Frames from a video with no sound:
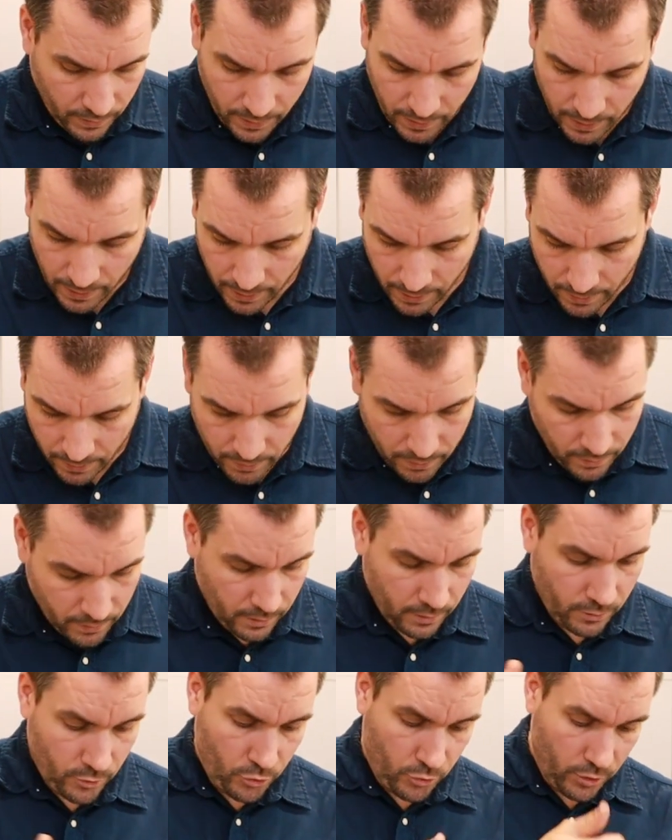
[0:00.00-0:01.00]

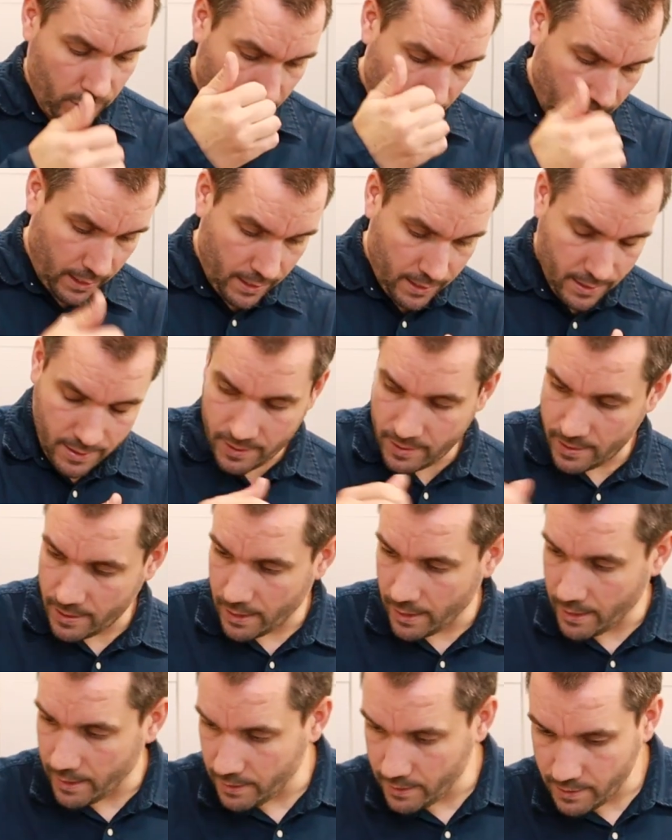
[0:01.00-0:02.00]
here to the
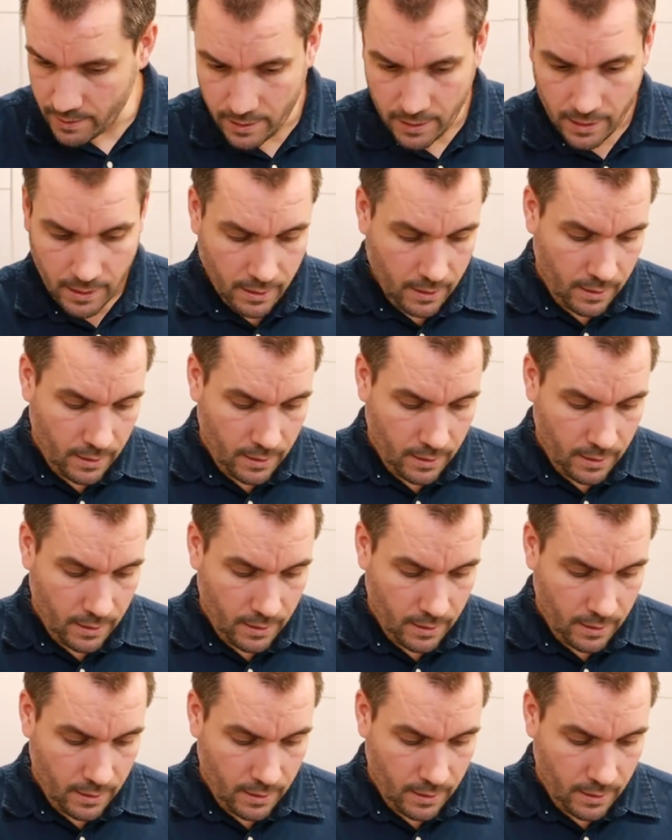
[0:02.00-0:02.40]
inside